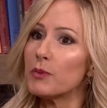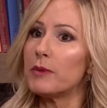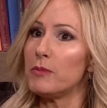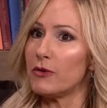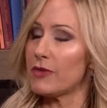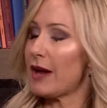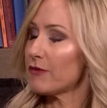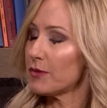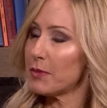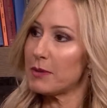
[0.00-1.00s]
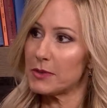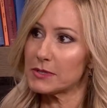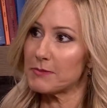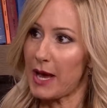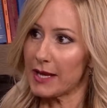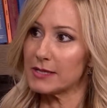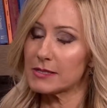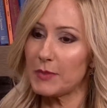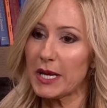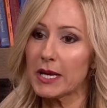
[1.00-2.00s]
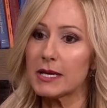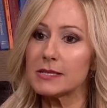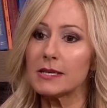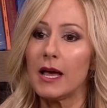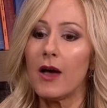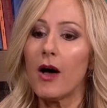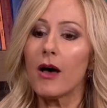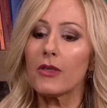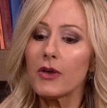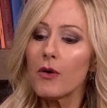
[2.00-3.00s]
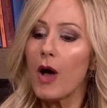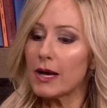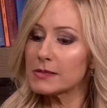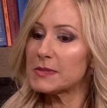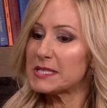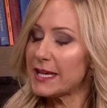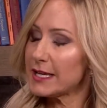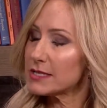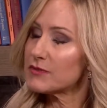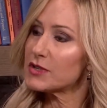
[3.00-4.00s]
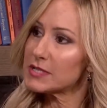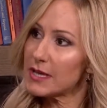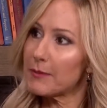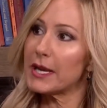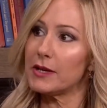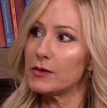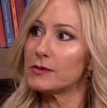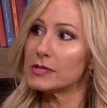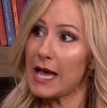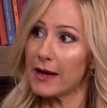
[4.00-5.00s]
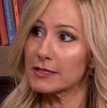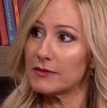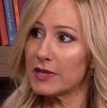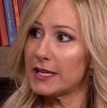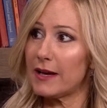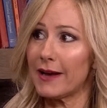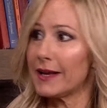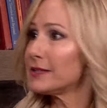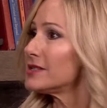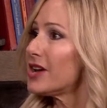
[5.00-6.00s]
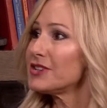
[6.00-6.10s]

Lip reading: to remove that from people's minds, because although hospice is for somebody who's actively dying, it's